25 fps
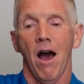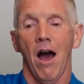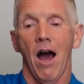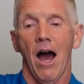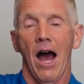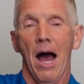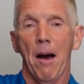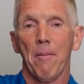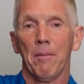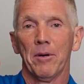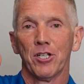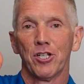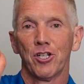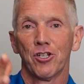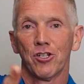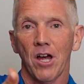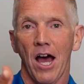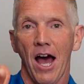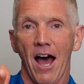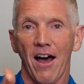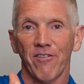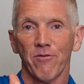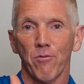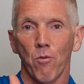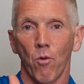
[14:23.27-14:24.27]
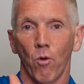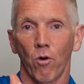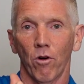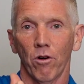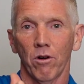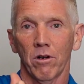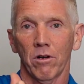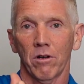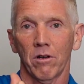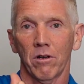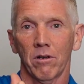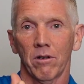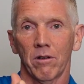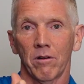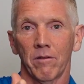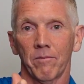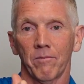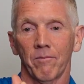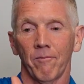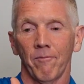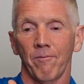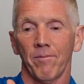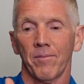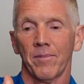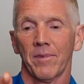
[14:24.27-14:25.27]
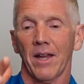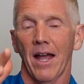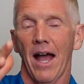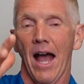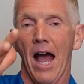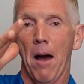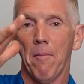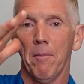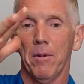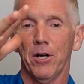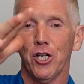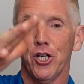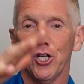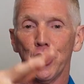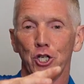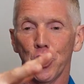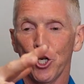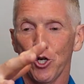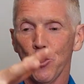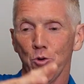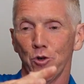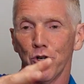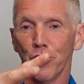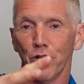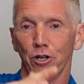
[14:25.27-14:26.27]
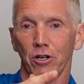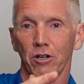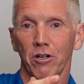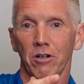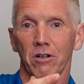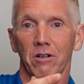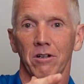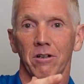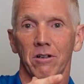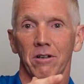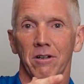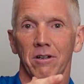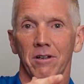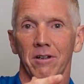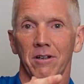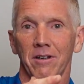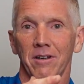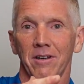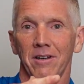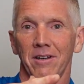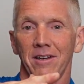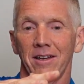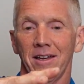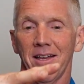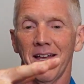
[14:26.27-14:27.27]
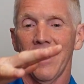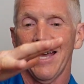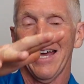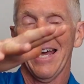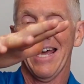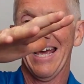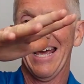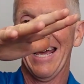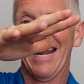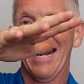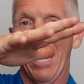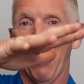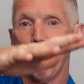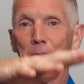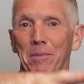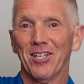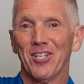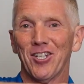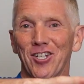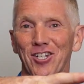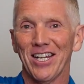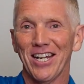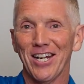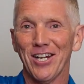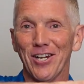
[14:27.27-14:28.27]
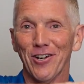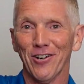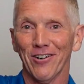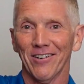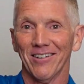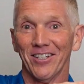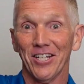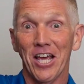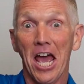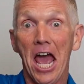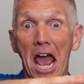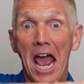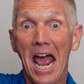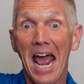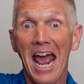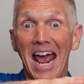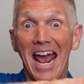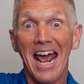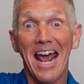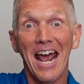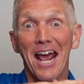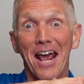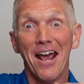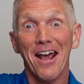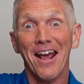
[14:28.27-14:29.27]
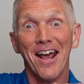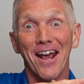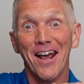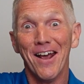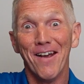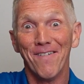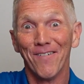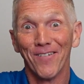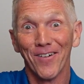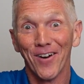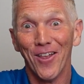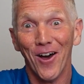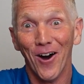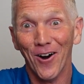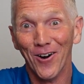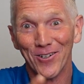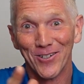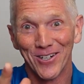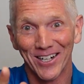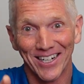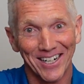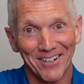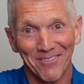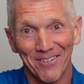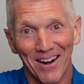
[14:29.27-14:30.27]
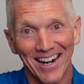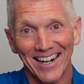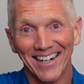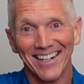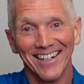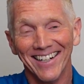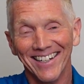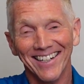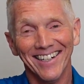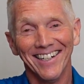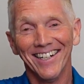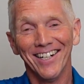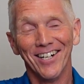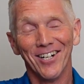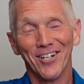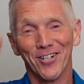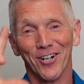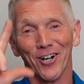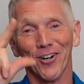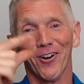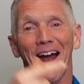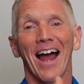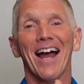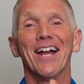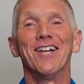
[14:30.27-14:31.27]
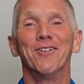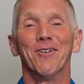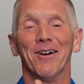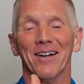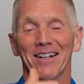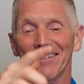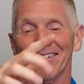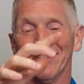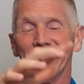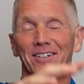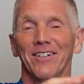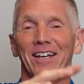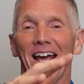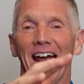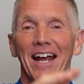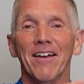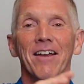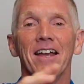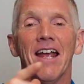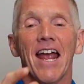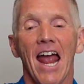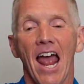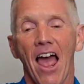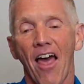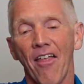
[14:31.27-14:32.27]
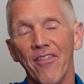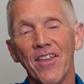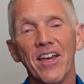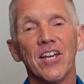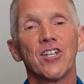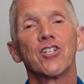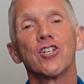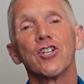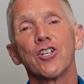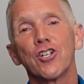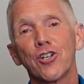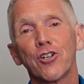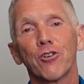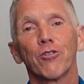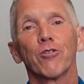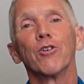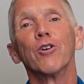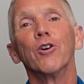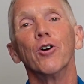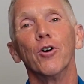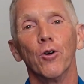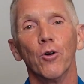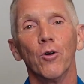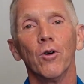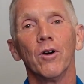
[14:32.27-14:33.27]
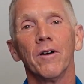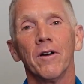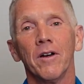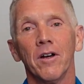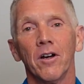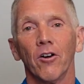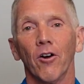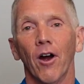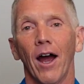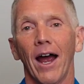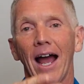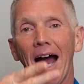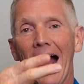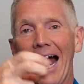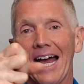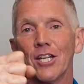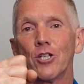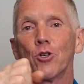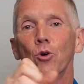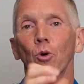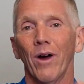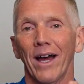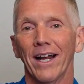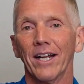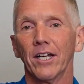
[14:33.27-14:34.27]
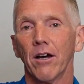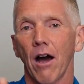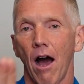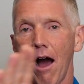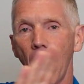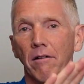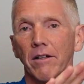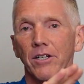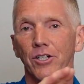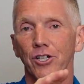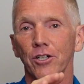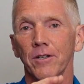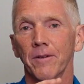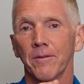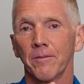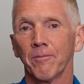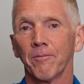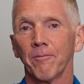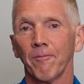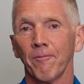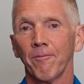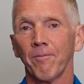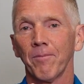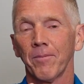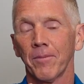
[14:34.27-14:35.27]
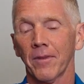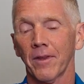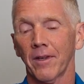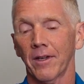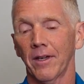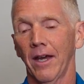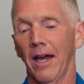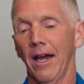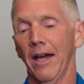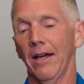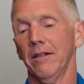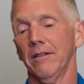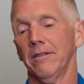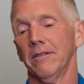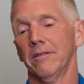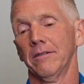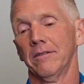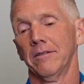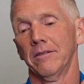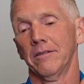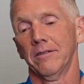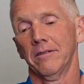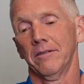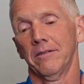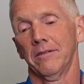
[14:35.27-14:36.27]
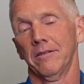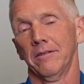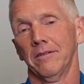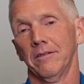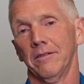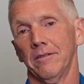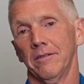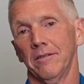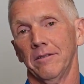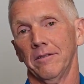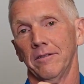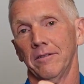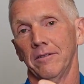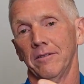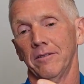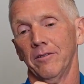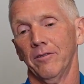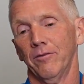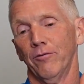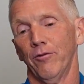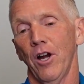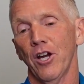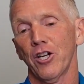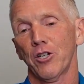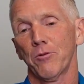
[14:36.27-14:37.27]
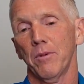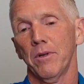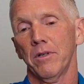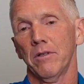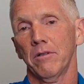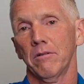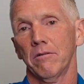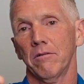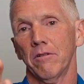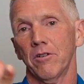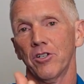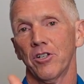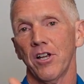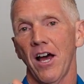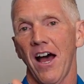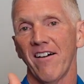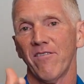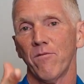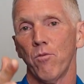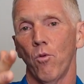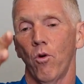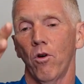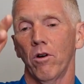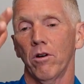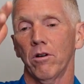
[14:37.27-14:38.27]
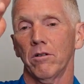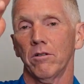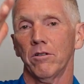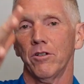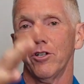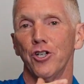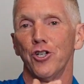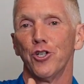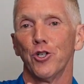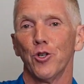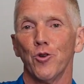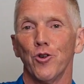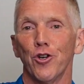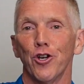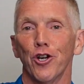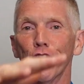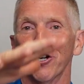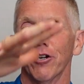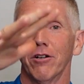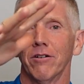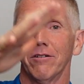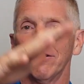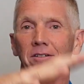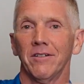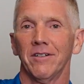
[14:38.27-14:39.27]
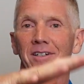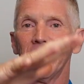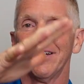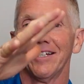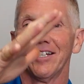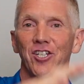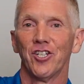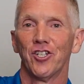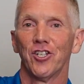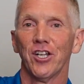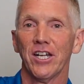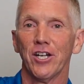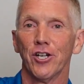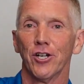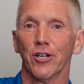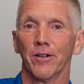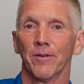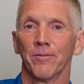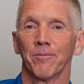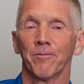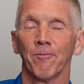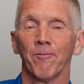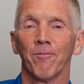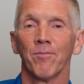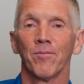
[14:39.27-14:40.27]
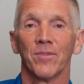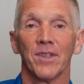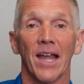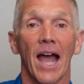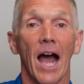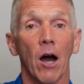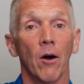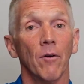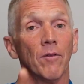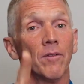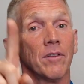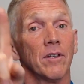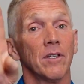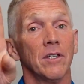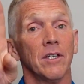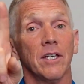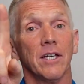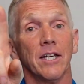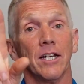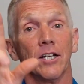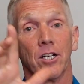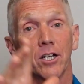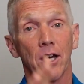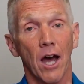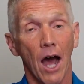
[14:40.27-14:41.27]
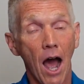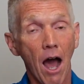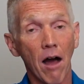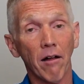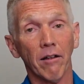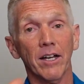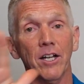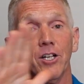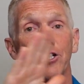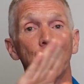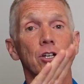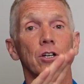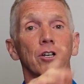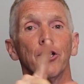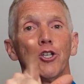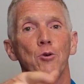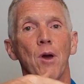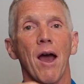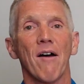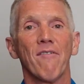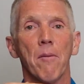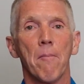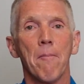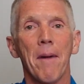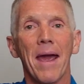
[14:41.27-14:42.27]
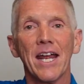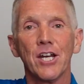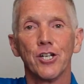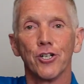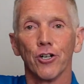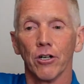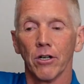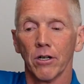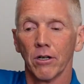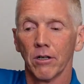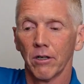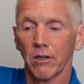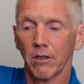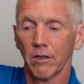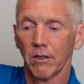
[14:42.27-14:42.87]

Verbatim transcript: I'm a sophomore. I'm a junior. And I'm a senior. Yay for those who get ready to graduate. Okay. And this is true, right? High school and college. Okay. Freshman, sophomore, junior, senior. Now, in college, you have a major.